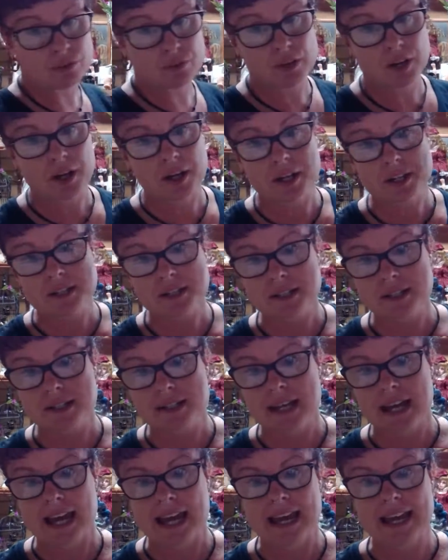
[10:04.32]
first,
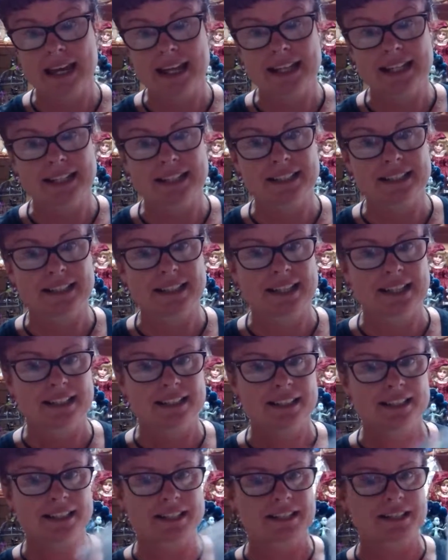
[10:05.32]
and then
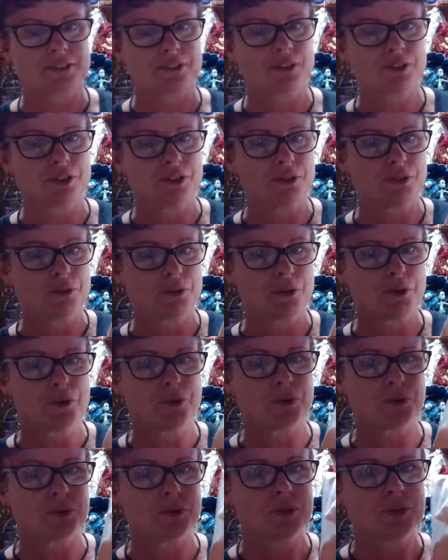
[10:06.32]
this little
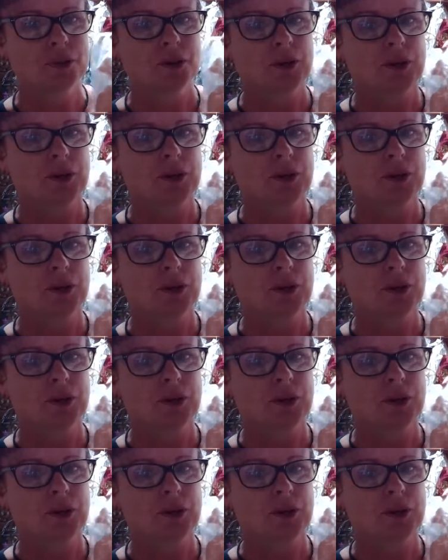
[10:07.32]
unicorn